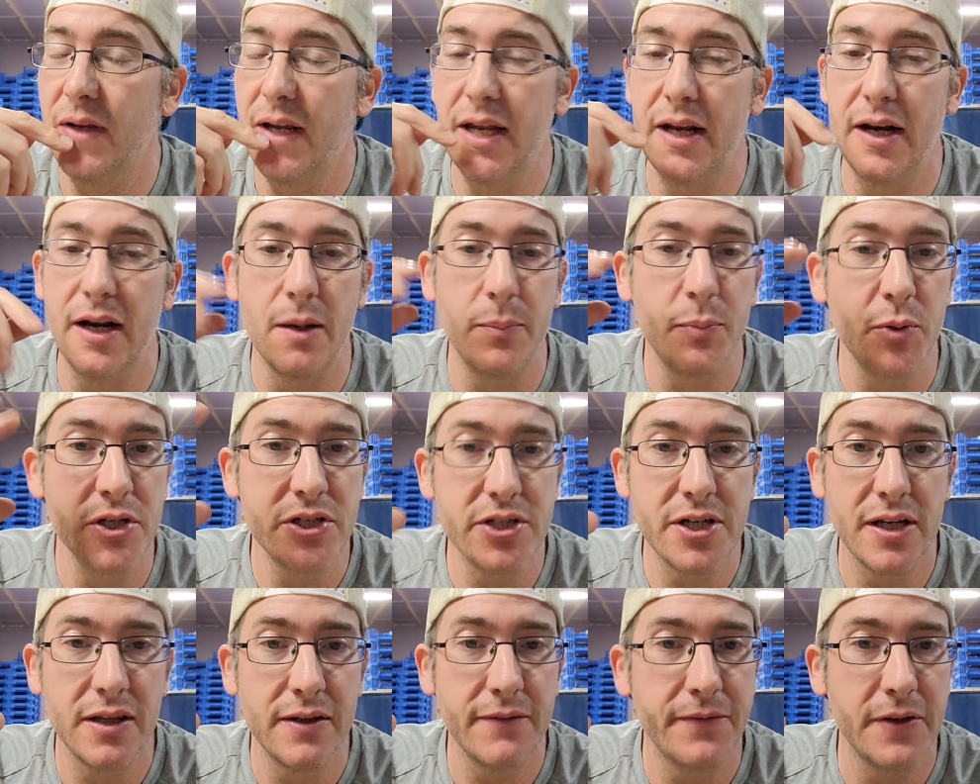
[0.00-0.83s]
I
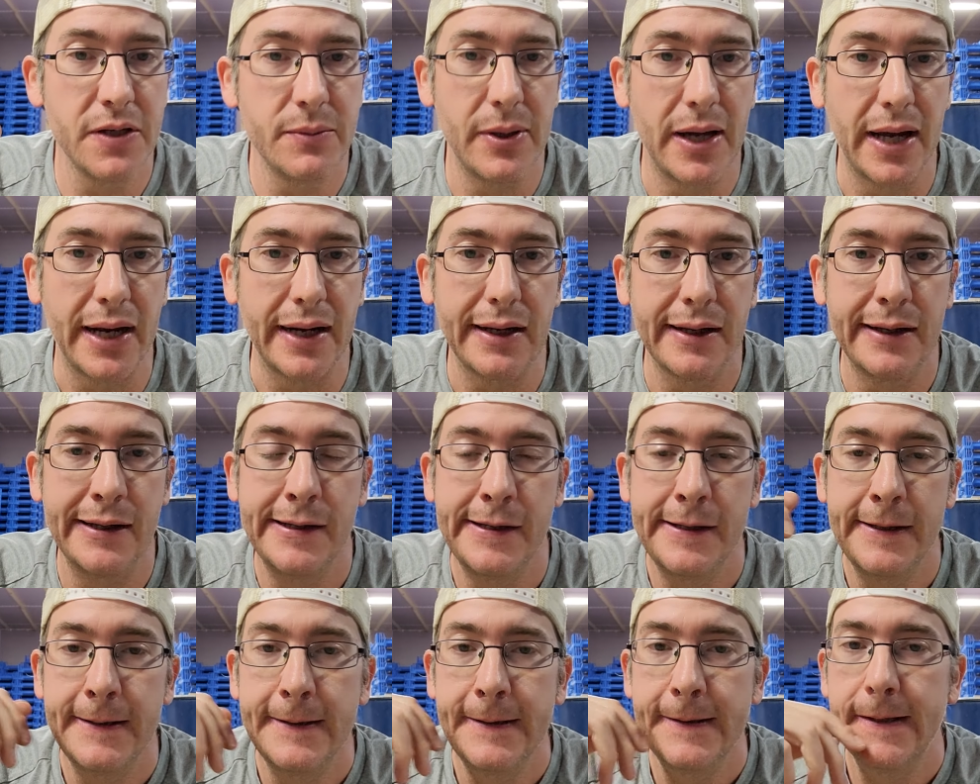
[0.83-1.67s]
appreciate the feedback.
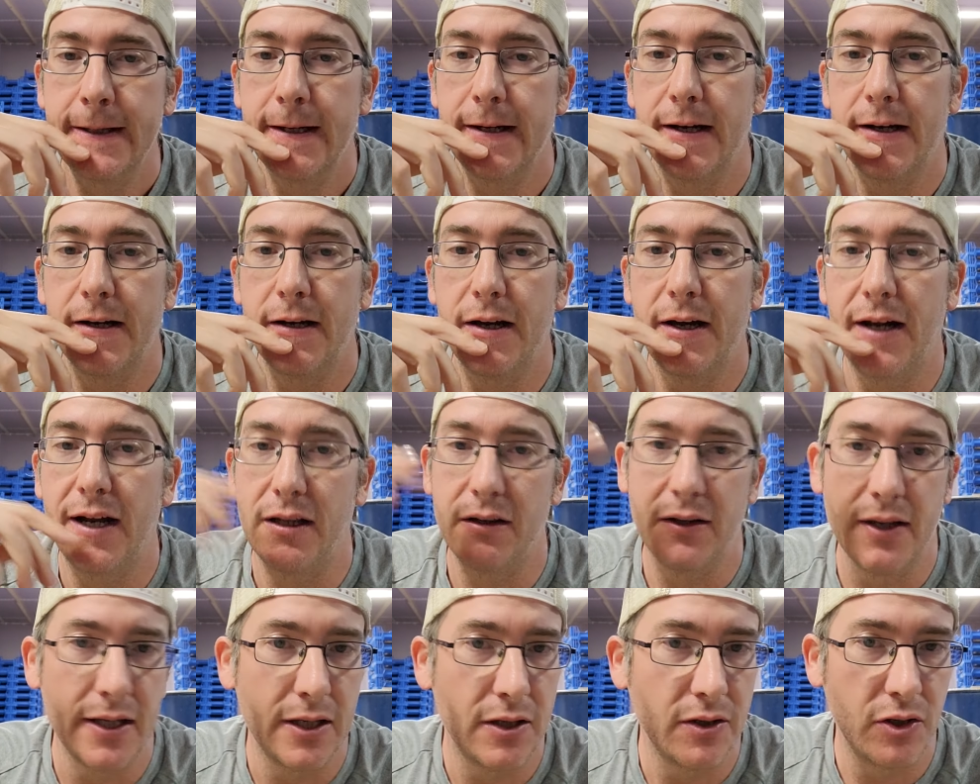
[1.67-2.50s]
I
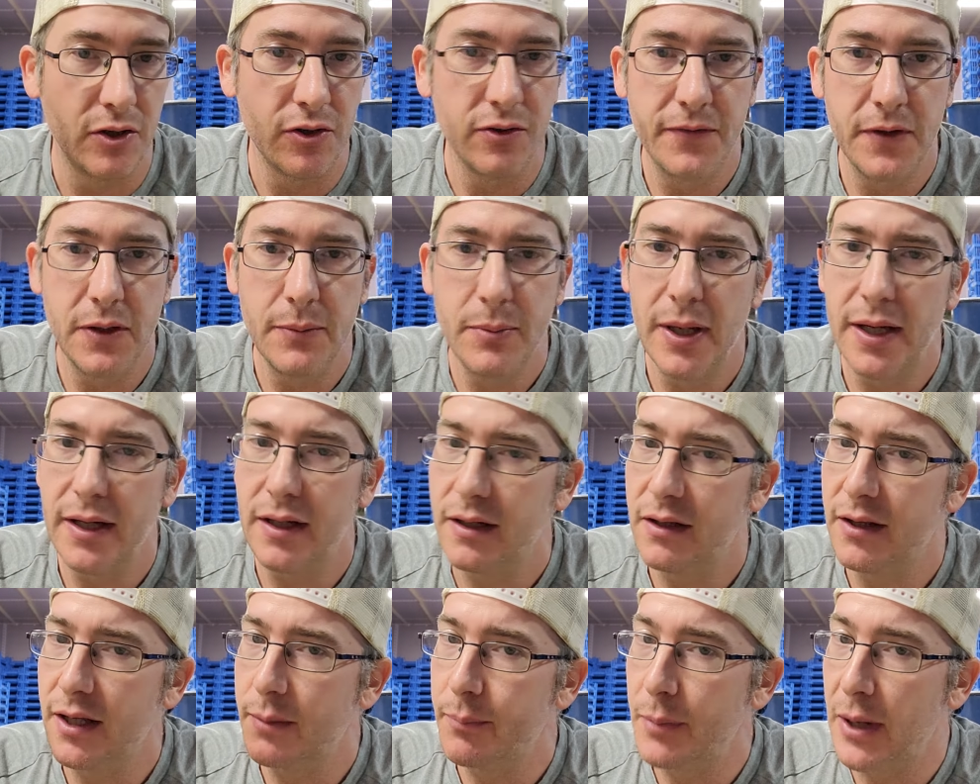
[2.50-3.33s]
like good feedback.
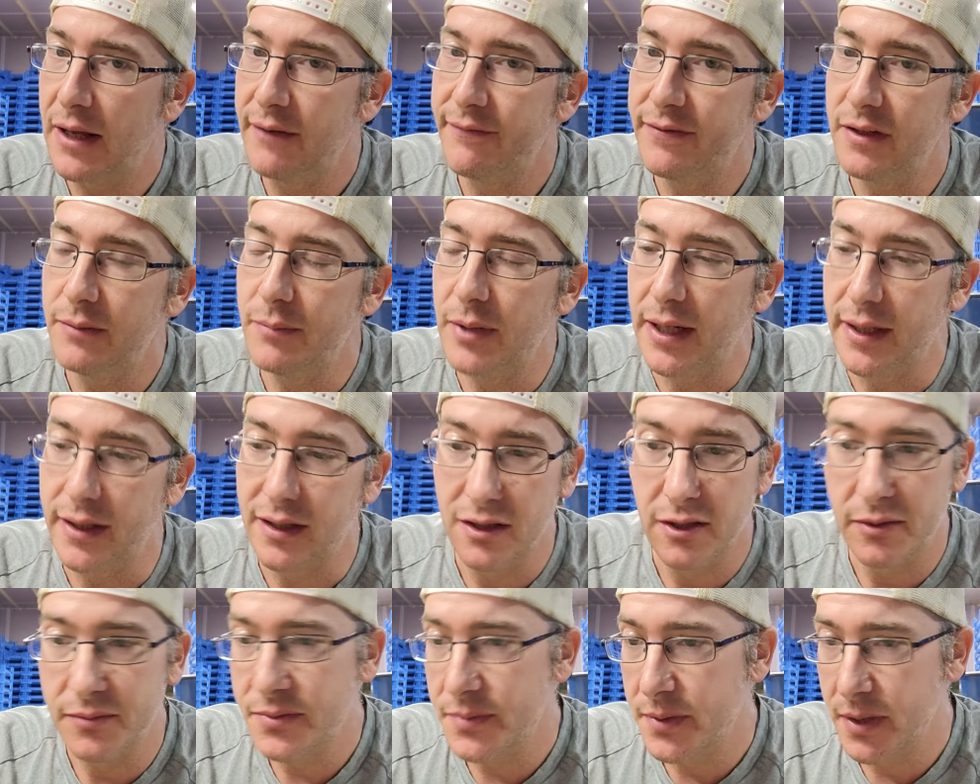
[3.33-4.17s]
I like bad feedback.
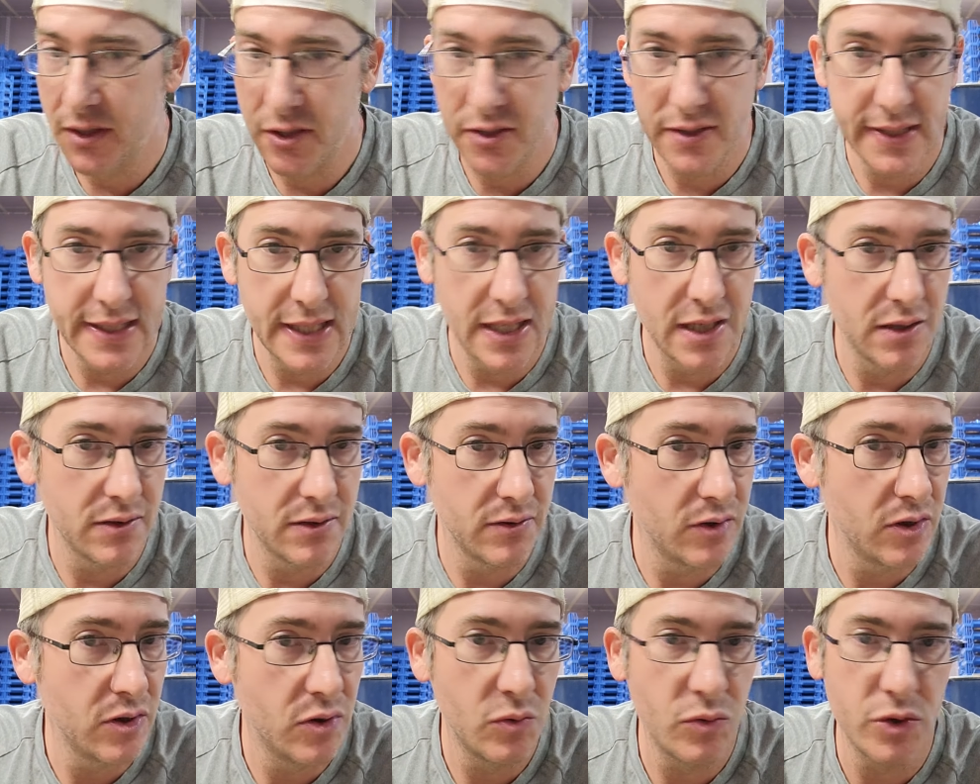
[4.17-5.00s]
It helps me understand
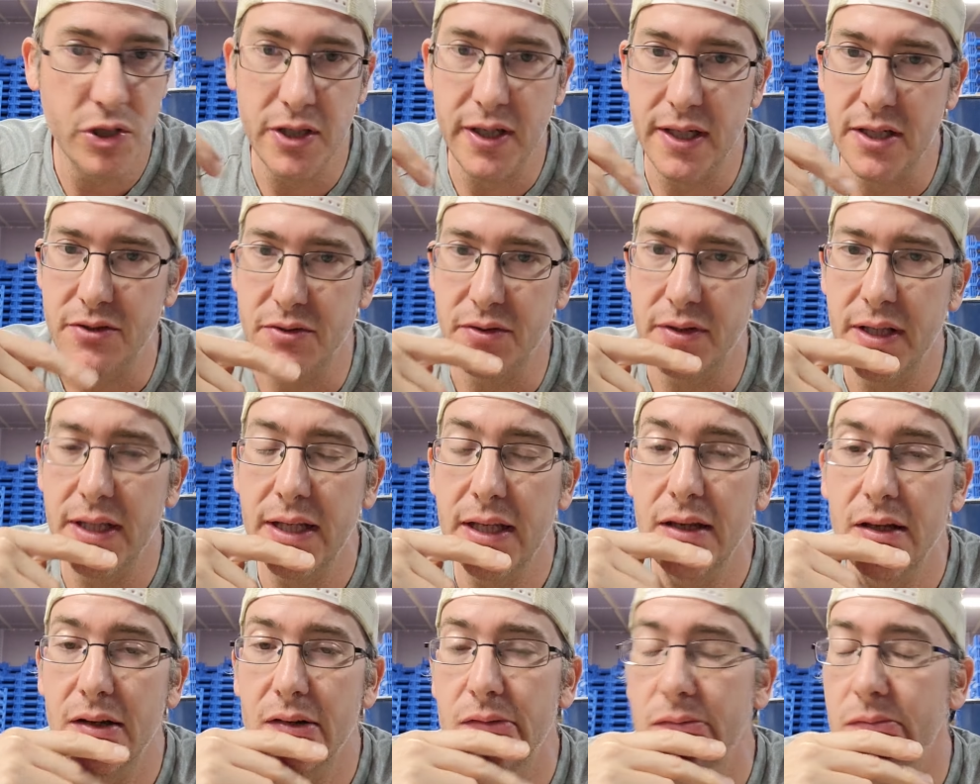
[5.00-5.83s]
what you guys are
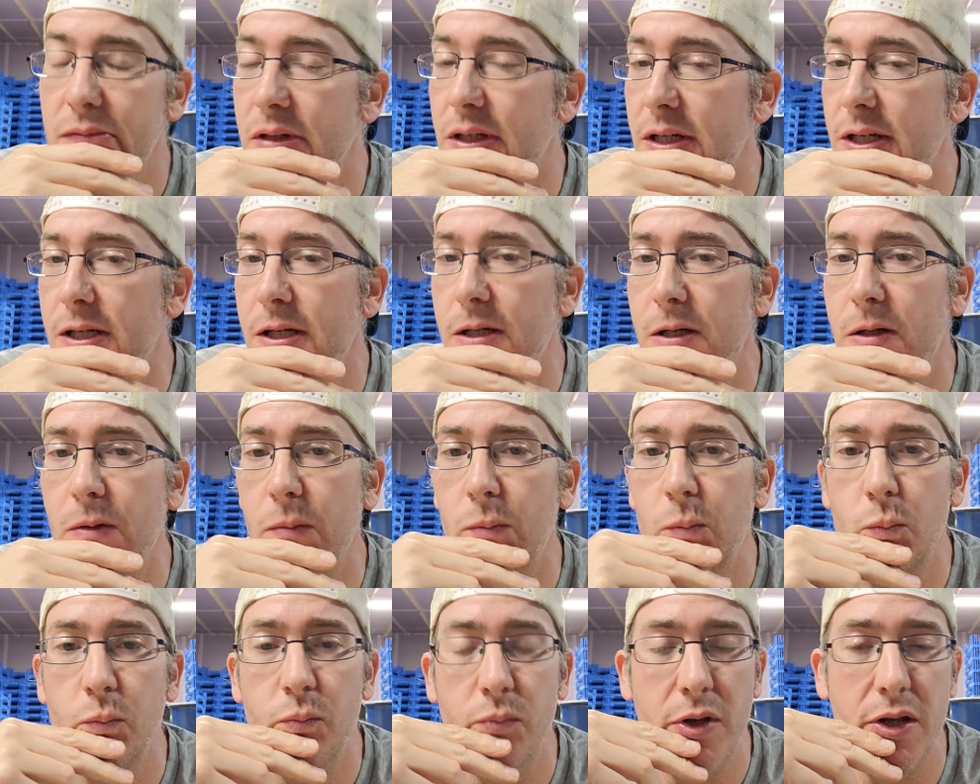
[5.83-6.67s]
thinking
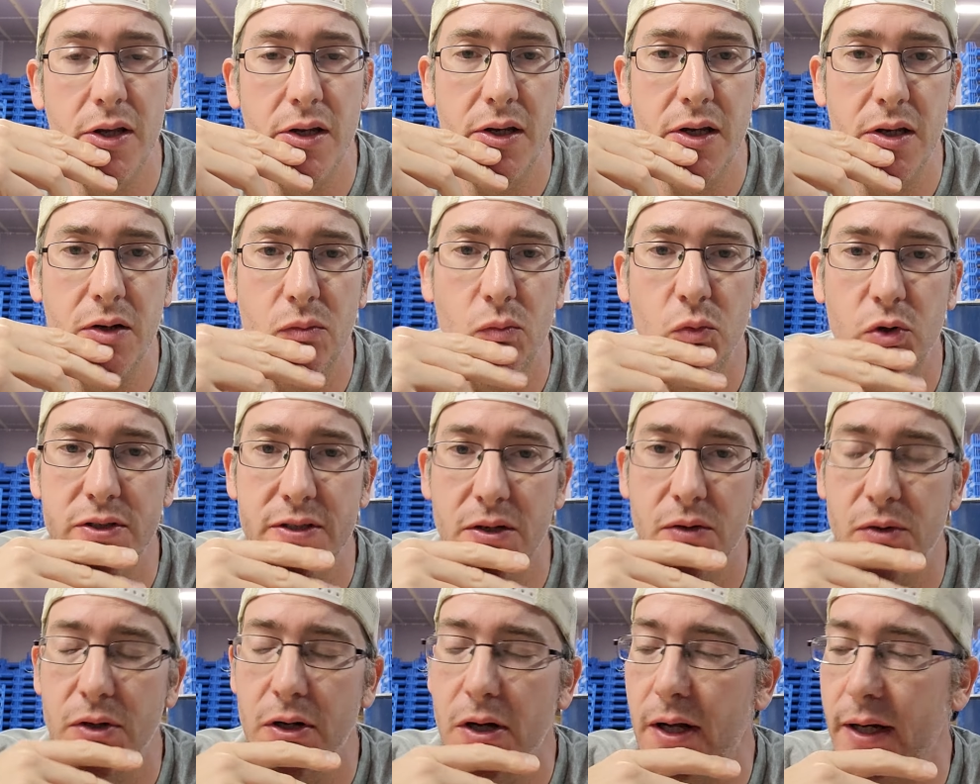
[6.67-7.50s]
and what's
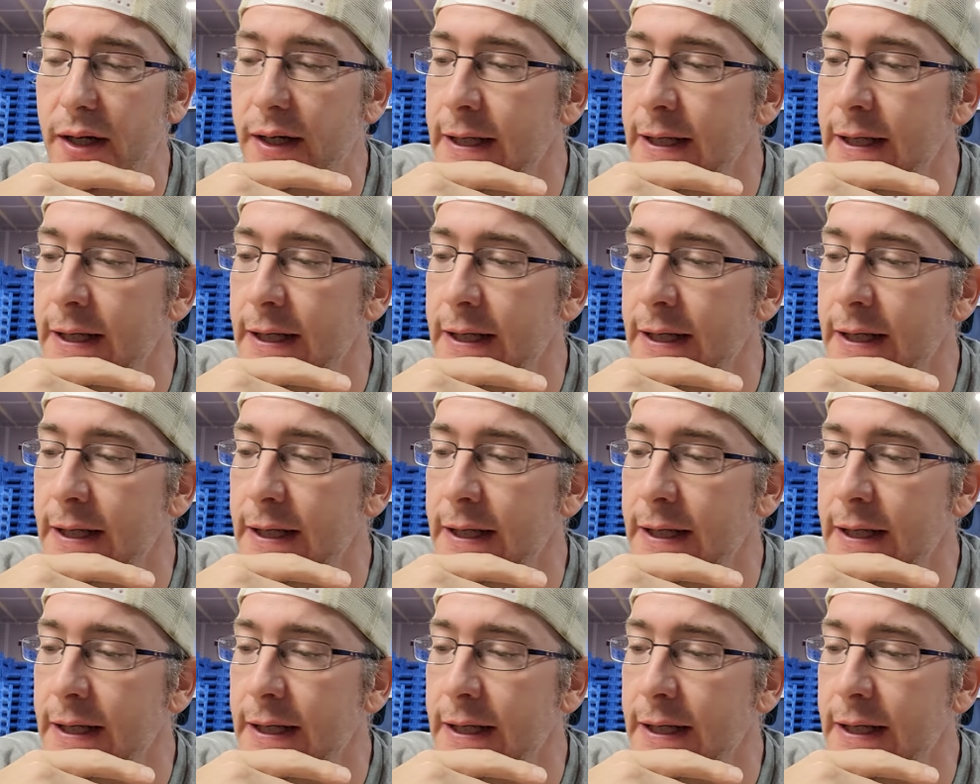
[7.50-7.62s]
going